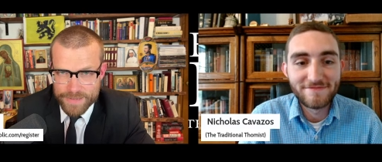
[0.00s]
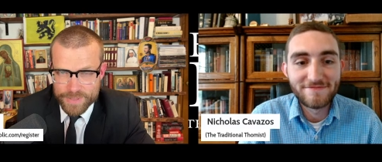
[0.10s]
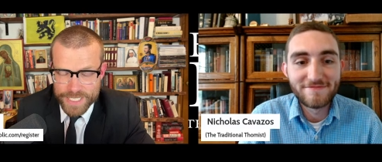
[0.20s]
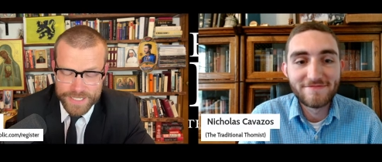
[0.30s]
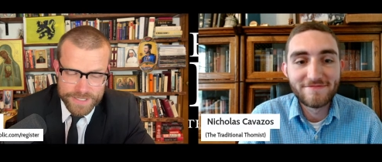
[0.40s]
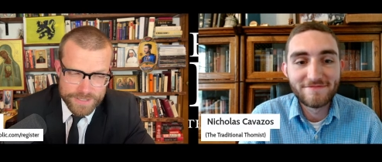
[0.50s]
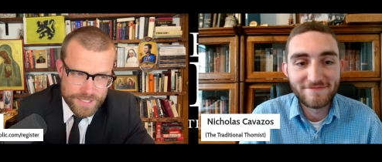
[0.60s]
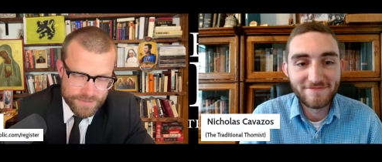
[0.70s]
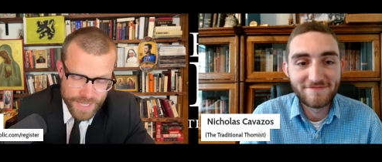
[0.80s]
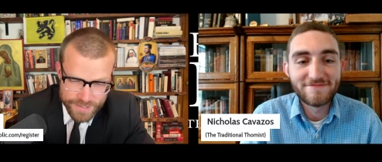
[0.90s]

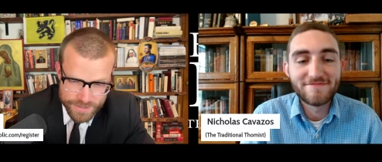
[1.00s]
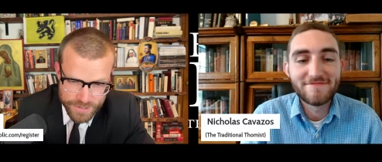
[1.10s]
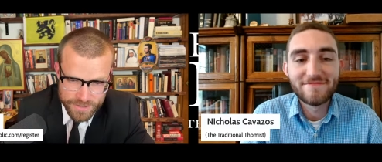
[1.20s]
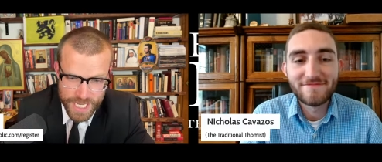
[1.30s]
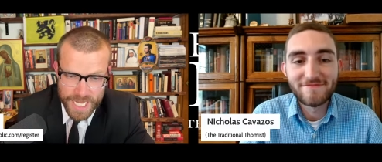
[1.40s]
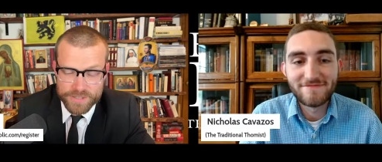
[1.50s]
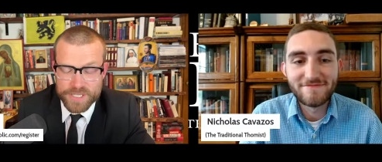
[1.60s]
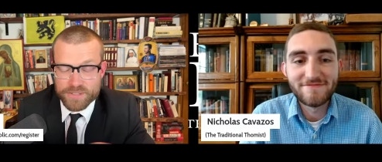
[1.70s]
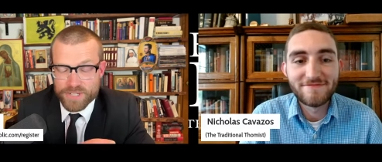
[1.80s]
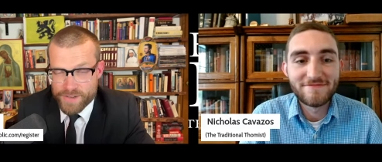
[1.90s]
Speaker 1: because Cavazos
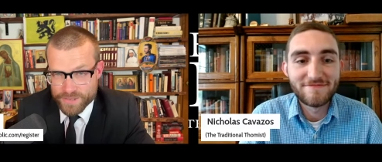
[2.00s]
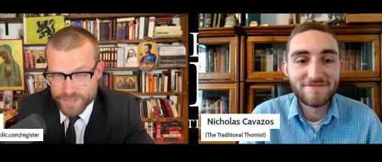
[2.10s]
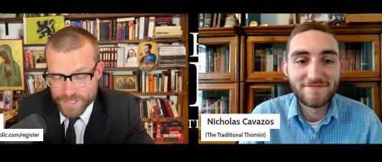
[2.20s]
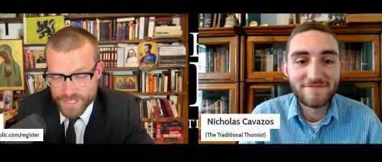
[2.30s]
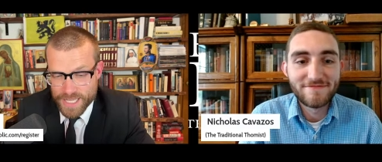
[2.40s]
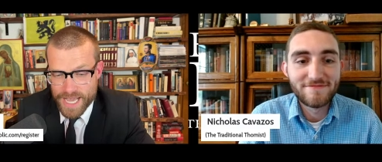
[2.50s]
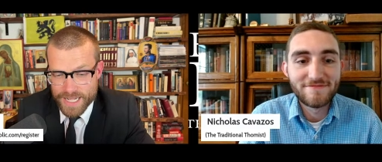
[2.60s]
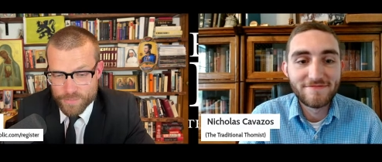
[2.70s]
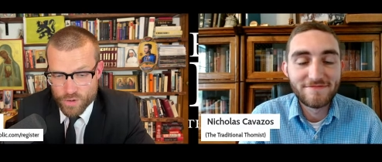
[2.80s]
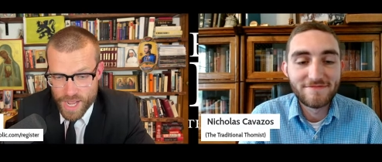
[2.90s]
actually traveled a
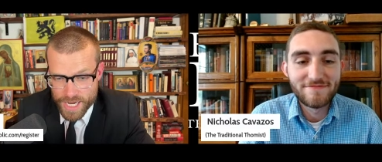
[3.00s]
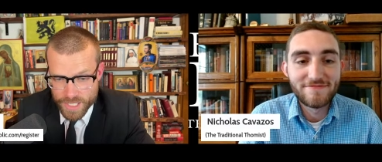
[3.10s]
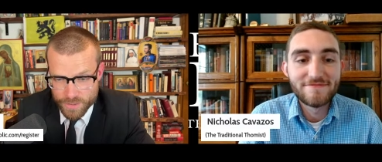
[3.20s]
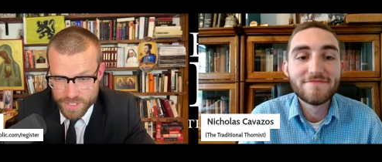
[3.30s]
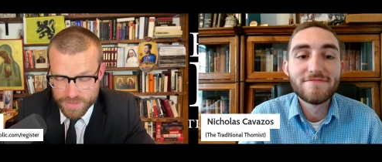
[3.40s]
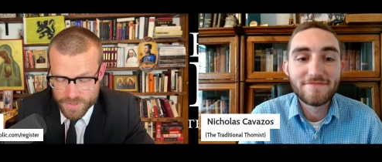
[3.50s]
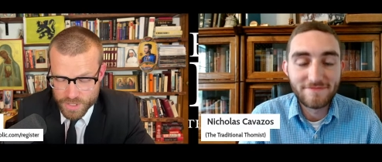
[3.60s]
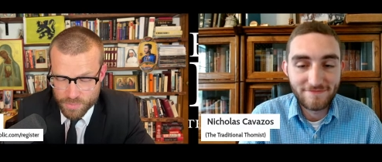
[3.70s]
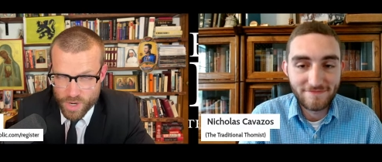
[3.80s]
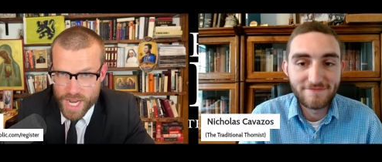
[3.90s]
lot in Morocco. Was it
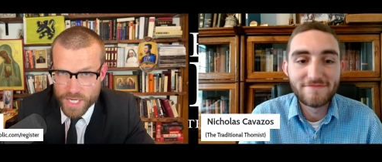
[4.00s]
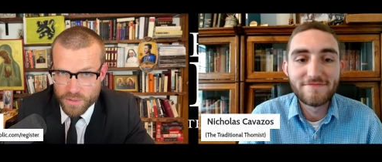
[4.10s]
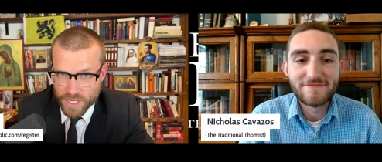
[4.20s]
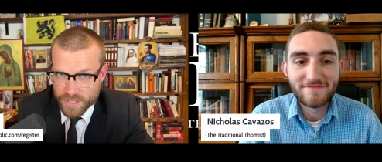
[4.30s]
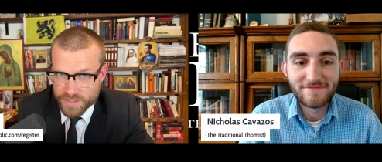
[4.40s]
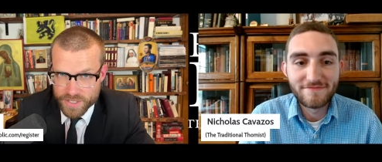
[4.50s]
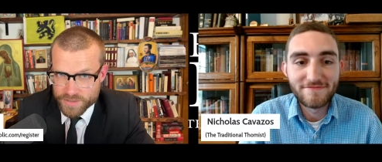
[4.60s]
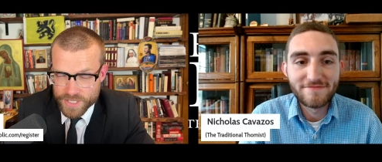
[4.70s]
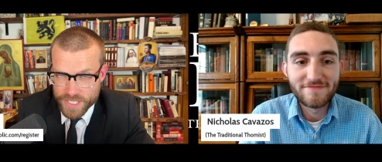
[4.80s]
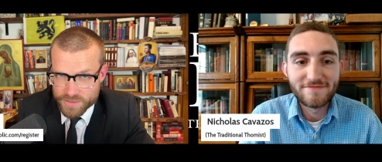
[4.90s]
just Morocco or
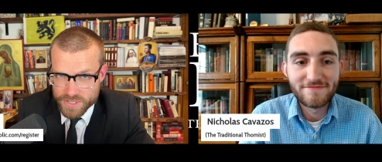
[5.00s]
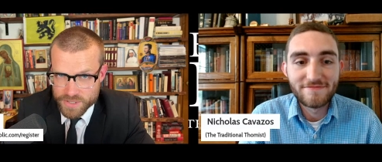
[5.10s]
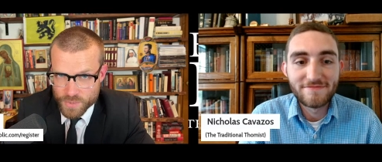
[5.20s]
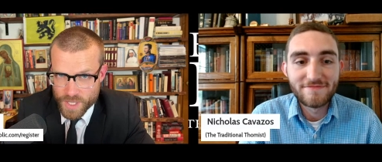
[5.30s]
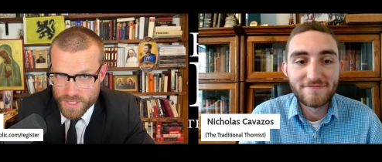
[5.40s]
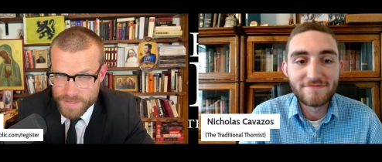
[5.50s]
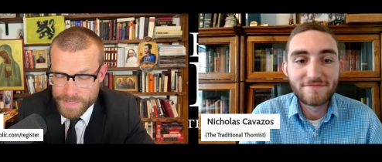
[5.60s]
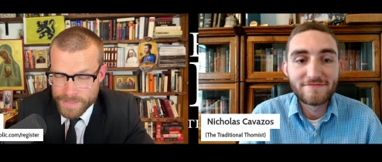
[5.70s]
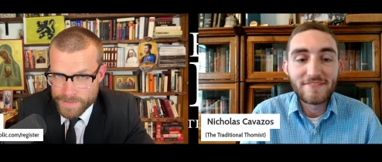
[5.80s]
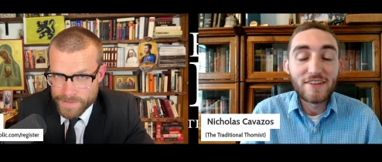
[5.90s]
other countries as well?
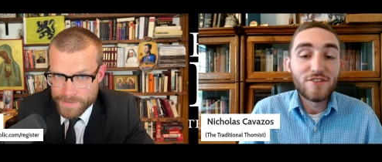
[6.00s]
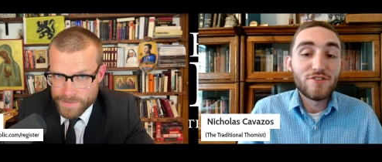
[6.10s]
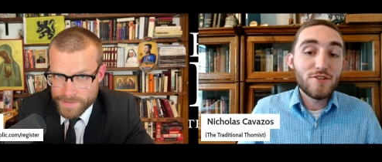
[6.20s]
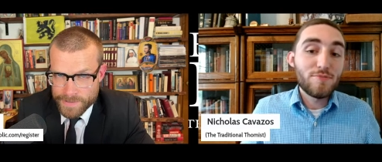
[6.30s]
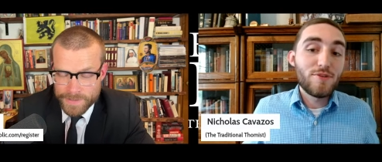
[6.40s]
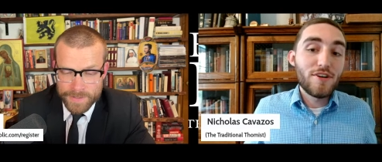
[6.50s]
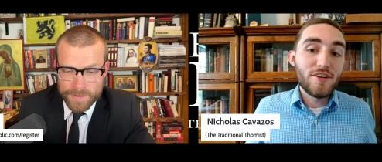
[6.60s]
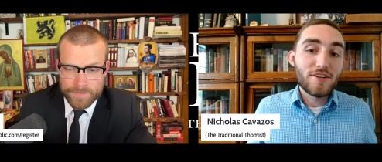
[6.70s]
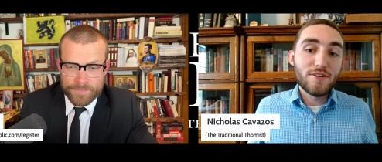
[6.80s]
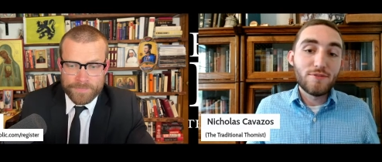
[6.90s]
Speaker 2: Just
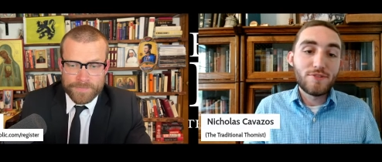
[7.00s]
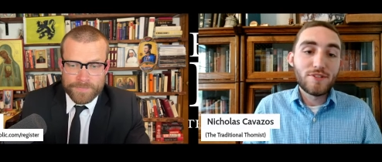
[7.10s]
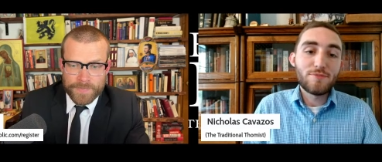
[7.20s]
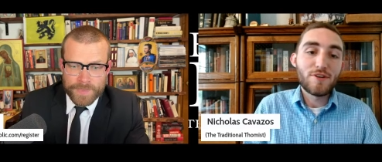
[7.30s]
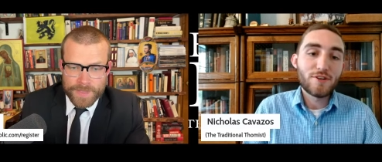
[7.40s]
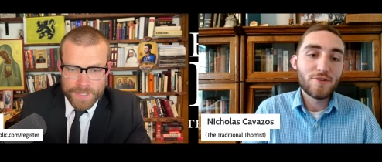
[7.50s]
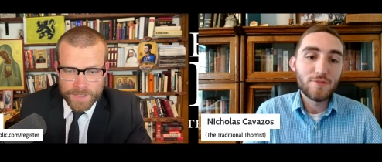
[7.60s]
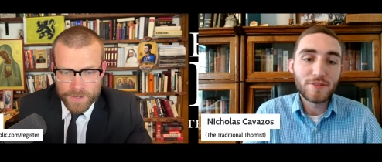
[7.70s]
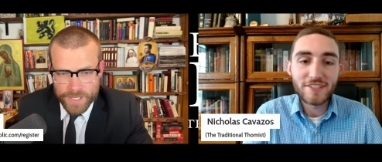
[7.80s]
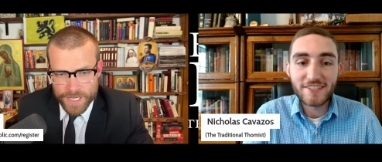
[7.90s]
Morocco, just Morocco in
Speaker 1: the
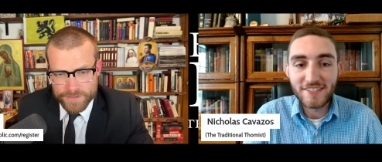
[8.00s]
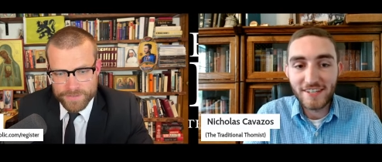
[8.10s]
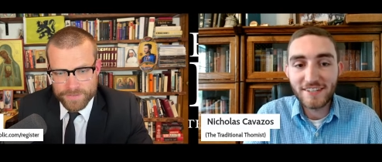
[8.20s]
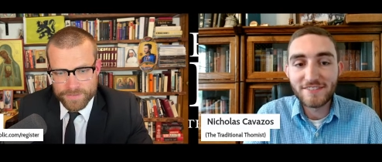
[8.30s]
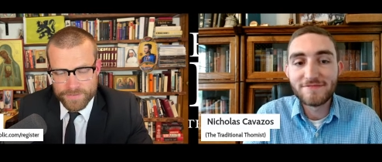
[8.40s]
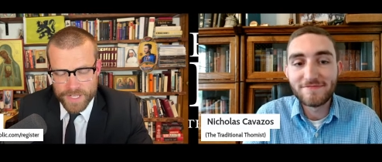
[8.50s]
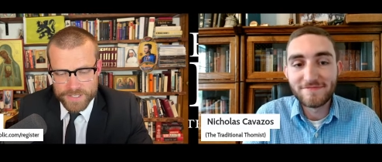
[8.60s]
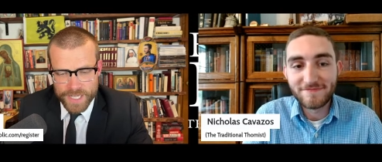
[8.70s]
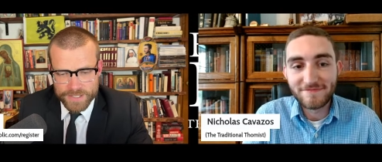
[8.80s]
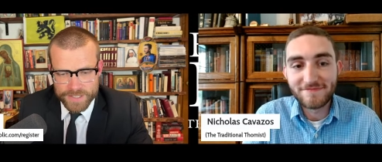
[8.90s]
Middle okay. East. Okay,
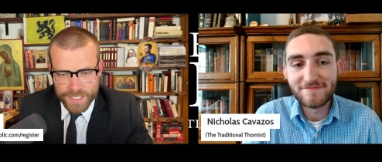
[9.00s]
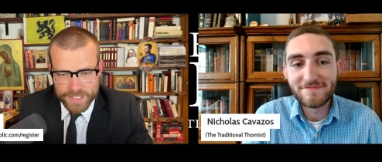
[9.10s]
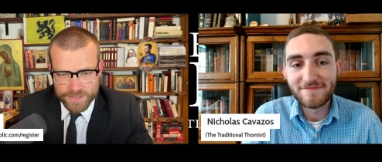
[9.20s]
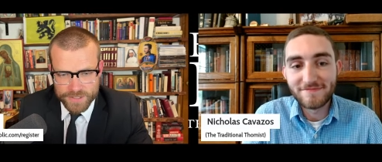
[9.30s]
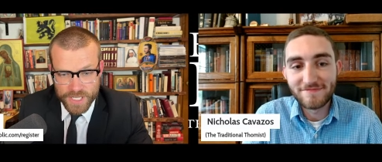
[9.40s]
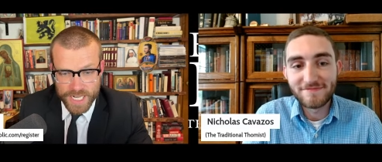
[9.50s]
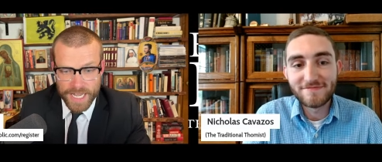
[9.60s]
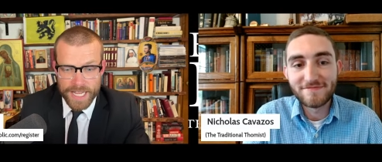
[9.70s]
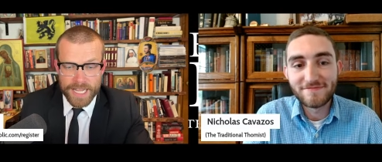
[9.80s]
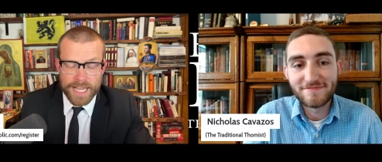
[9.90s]
fantastic, excellent. So,
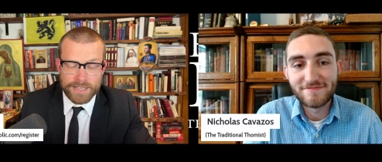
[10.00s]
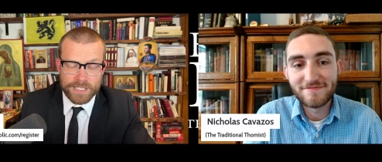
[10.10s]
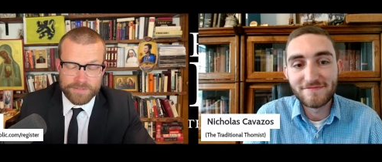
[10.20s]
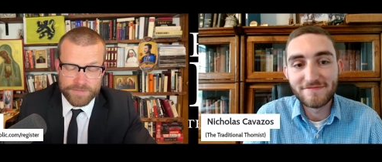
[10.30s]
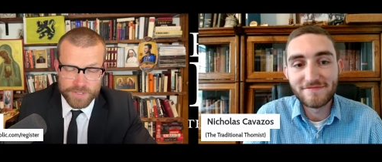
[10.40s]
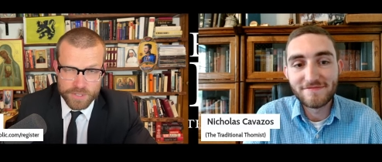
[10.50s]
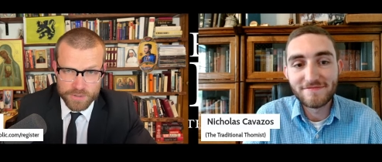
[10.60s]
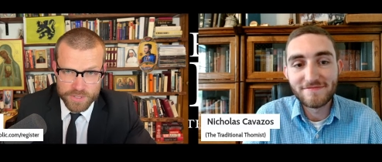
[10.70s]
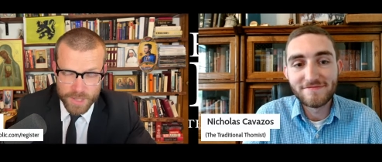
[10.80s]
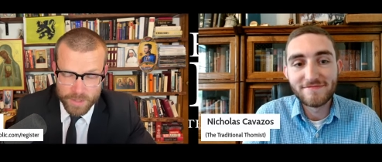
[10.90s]
and I I lived for
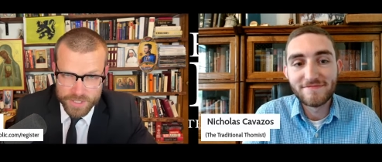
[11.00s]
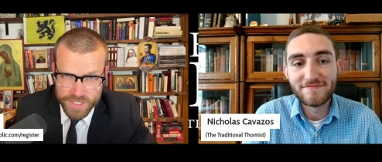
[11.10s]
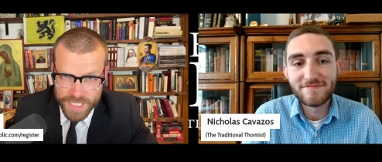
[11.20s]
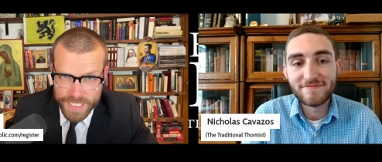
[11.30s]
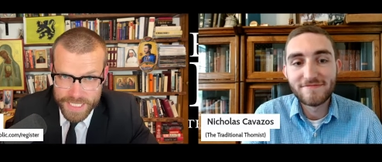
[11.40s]
two summers in